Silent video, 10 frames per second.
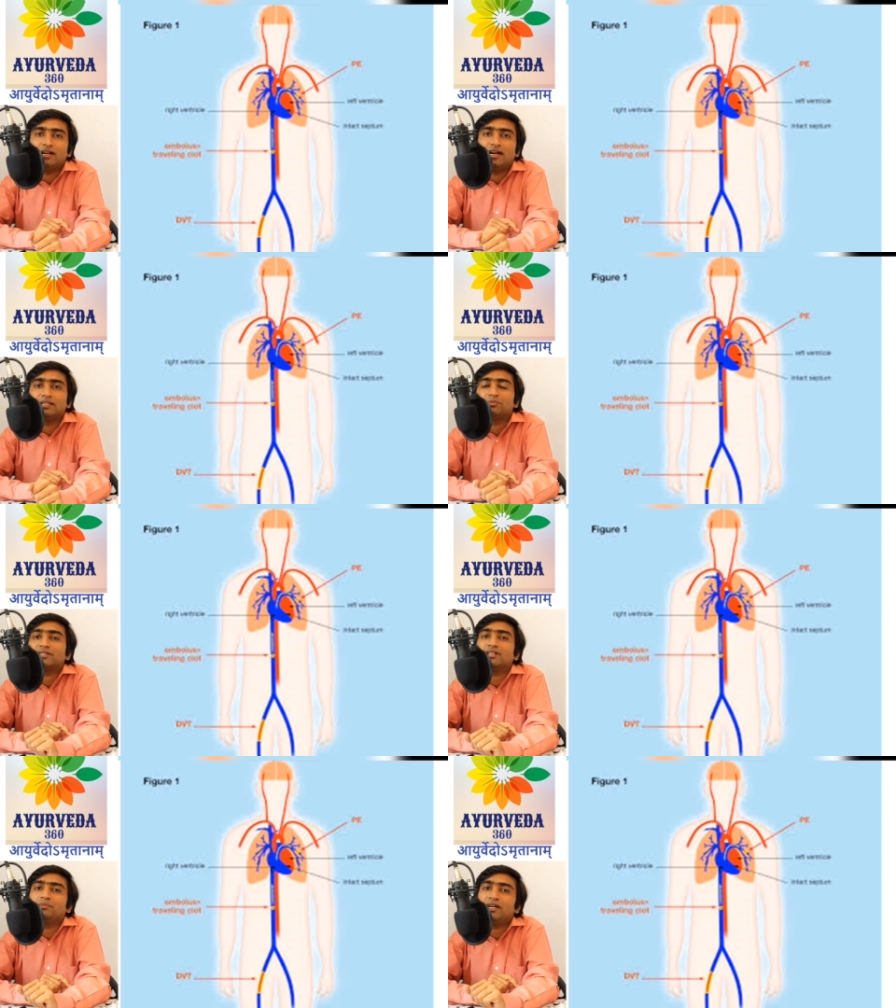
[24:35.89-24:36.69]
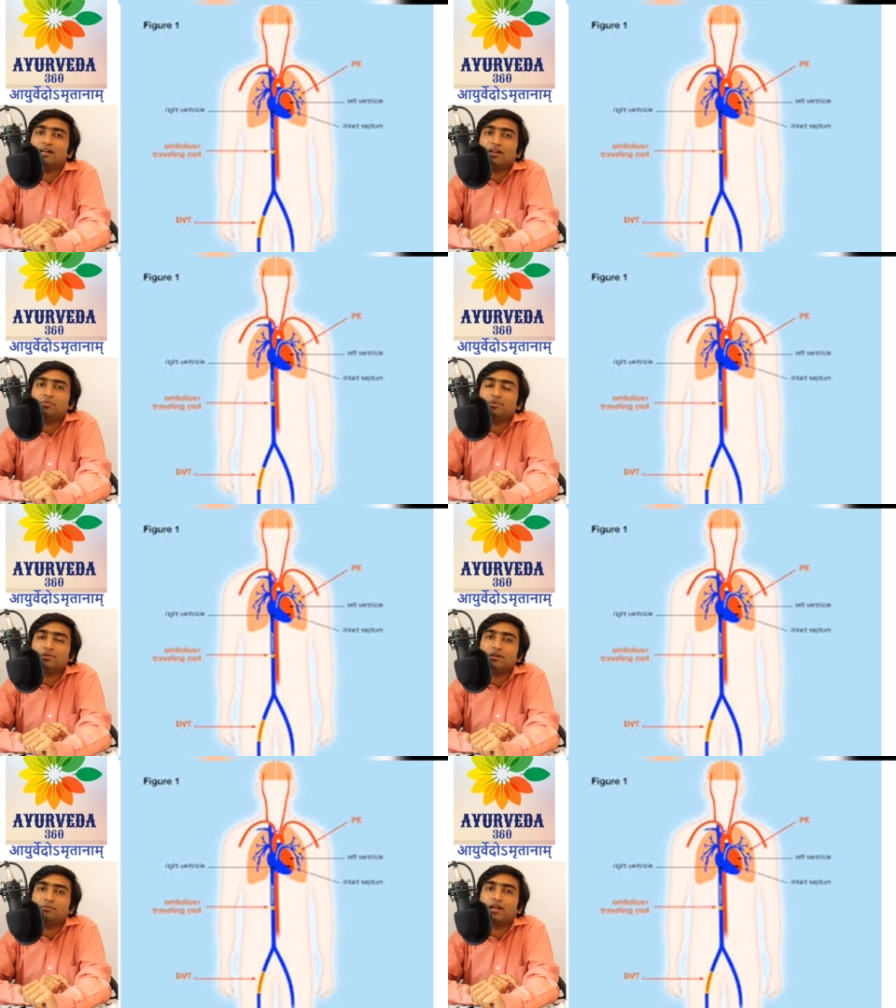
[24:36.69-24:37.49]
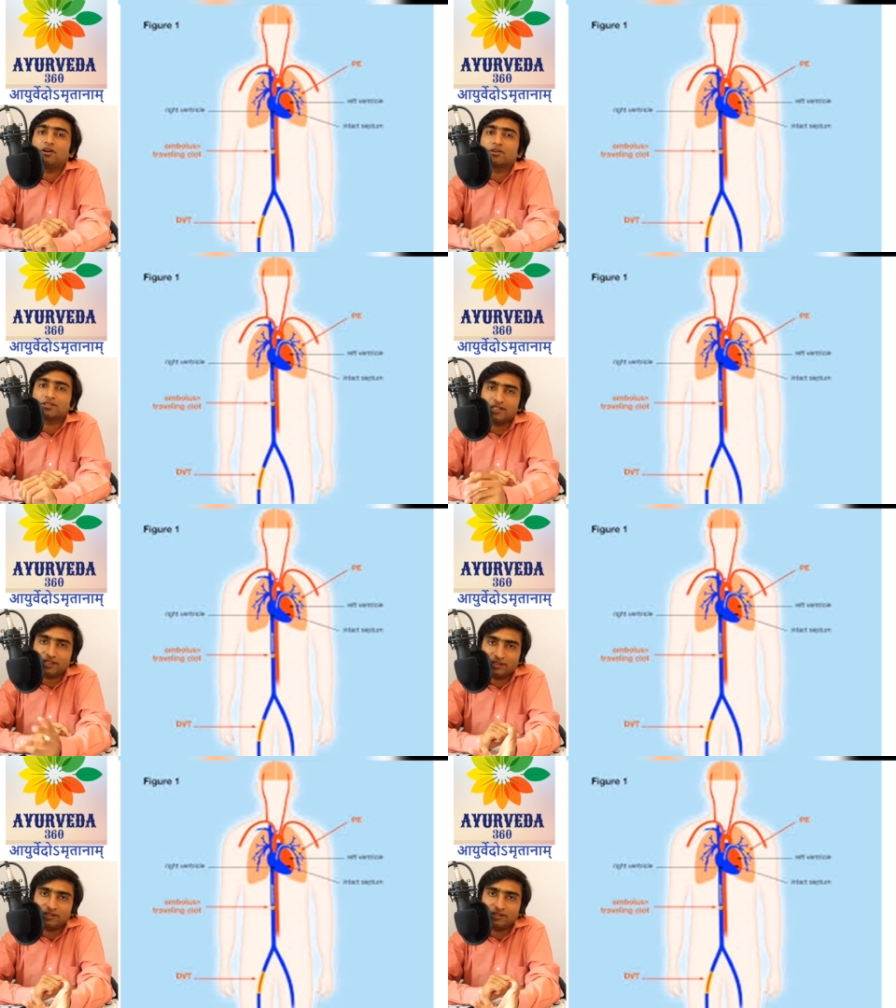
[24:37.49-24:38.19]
and the person may develop paradoxic